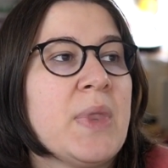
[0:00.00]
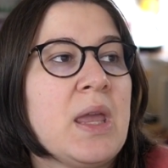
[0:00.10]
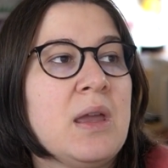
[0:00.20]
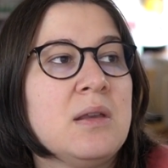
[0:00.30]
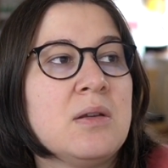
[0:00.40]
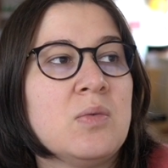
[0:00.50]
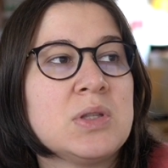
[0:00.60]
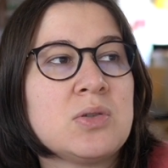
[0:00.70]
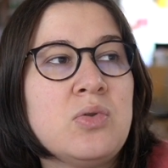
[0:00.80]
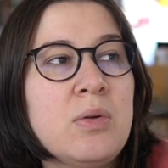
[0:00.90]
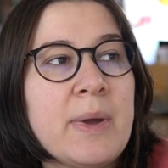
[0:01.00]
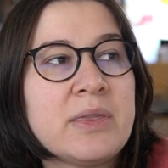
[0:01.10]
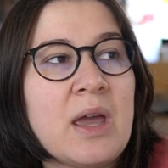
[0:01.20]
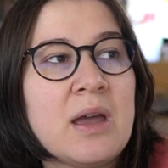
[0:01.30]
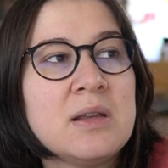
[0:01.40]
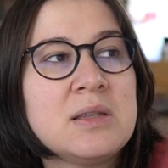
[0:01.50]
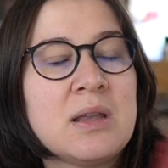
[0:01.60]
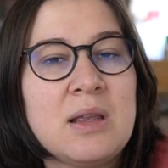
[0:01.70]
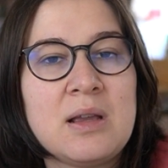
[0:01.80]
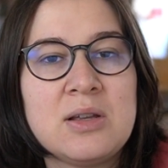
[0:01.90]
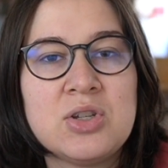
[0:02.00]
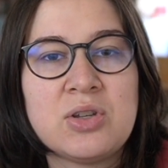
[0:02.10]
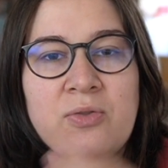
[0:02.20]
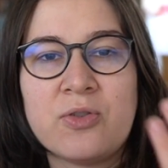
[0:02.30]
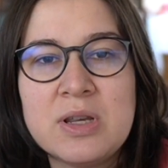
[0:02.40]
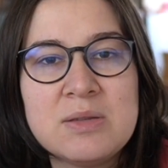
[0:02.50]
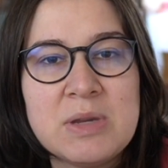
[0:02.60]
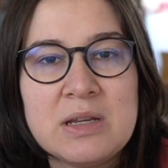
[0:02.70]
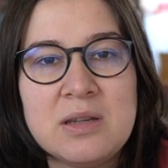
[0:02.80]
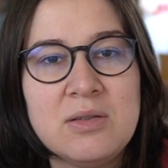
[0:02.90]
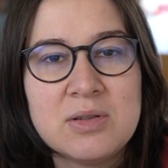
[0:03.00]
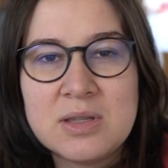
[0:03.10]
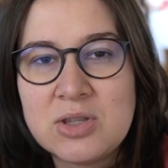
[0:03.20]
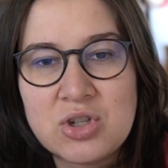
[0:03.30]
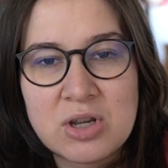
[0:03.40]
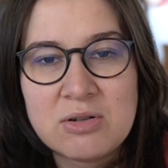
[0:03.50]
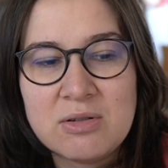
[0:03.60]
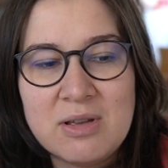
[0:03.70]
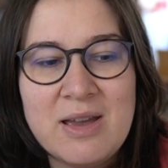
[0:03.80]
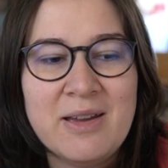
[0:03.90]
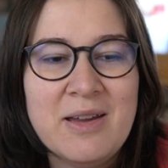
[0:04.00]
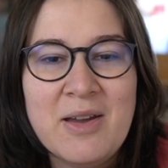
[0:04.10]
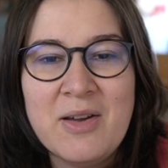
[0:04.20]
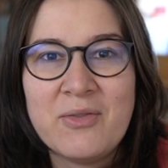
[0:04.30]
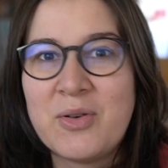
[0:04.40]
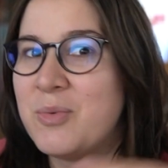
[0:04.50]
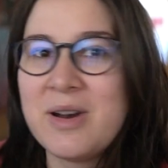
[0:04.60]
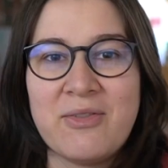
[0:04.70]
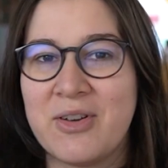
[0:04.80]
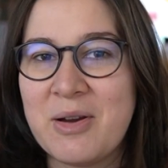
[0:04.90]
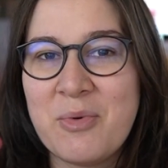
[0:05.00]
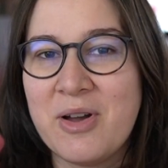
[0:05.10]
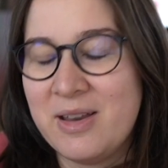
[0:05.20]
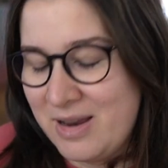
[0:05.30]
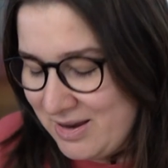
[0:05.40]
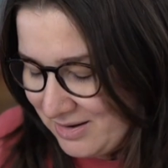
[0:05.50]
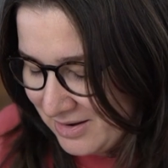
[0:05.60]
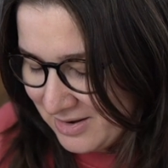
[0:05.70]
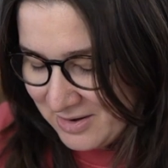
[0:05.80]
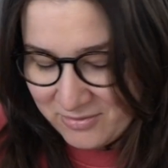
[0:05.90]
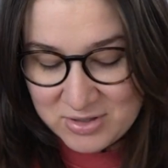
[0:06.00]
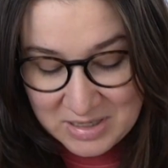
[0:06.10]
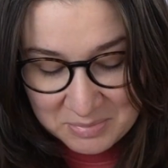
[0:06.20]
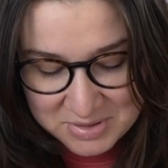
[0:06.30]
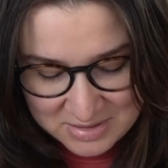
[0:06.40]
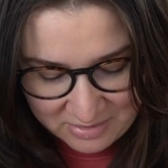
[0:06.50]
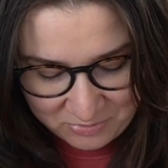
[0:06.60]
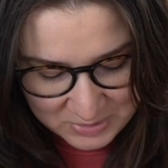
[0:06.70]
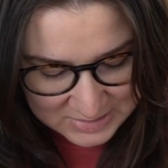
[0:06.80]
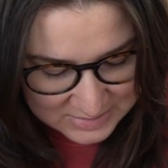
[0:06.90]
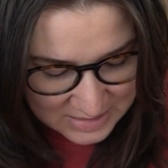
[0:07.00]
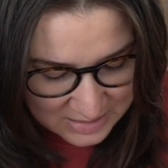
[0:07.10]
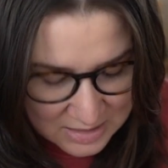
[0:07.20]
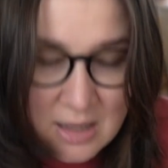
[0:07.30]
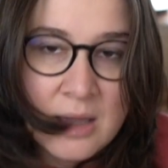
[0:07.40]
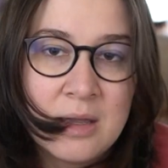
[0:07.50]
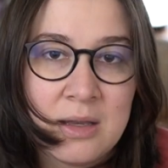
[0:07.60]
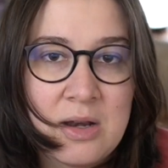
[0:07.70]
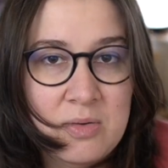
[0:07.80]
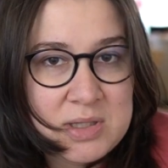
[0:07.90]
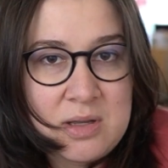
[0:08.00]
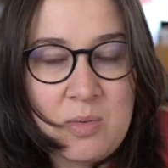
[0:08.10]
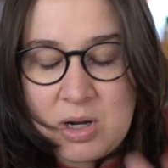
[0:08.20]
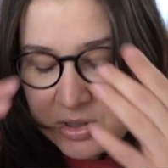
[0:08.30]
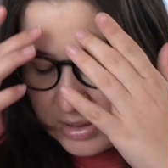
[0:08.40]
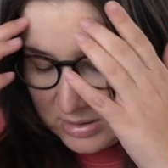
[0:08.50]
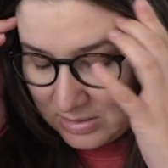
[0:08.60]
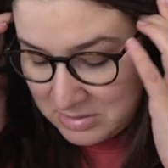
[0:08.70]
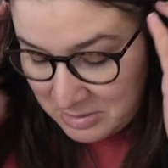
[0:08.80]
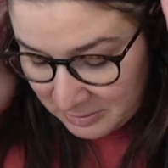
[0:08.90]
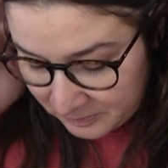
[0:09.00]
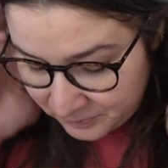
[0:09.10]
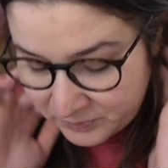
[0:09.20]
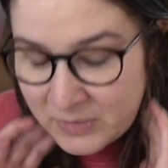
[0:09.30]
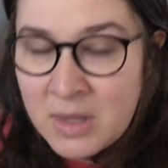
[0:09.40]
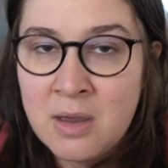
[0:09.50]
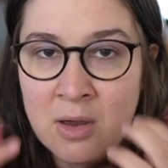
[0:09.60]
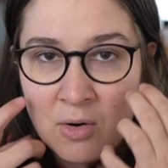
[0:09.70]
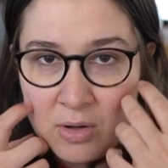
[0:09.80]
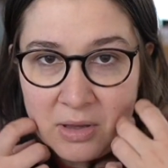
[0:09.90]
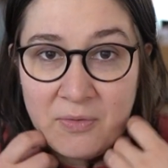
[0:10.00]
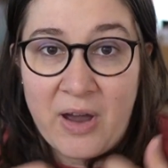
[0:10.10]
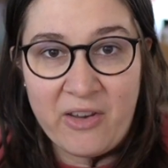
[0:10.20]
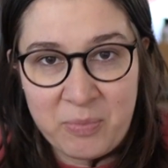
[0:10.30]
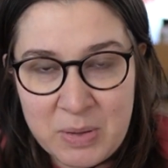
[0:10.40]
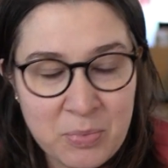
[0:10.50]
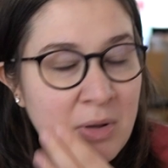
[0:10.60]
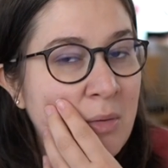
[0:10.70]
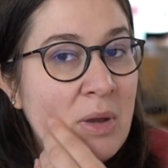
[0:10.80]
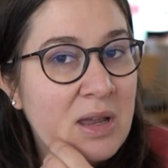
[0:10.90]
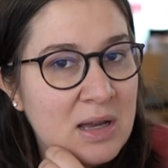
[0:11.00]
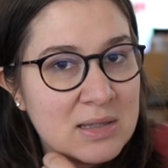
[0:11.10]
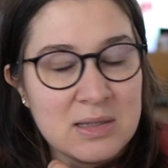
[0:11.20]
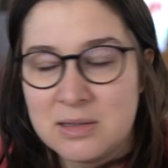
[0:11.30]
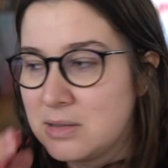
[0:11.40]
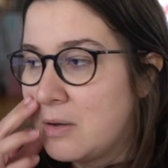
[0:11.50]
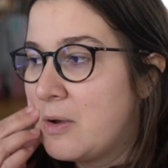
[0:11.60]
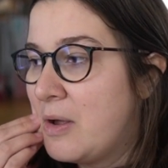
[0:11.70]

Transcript: And what's cool about that is that like it just frees me to use this channel for whatever I want, for dumb stuff, because like no one's gonna watch this, or like five people, my cousins,